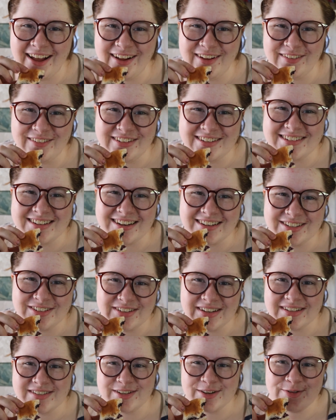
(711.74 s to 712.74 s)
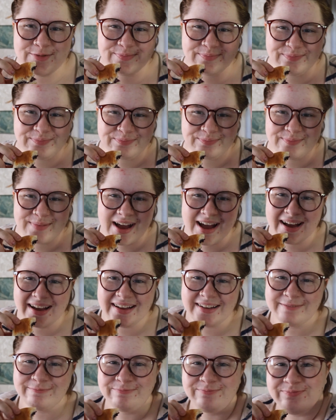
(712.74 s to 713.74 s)
will talk to you again soon.
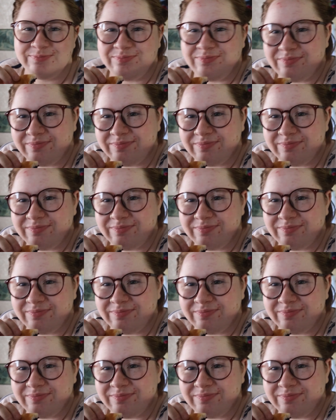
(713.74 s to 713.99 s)
Bye!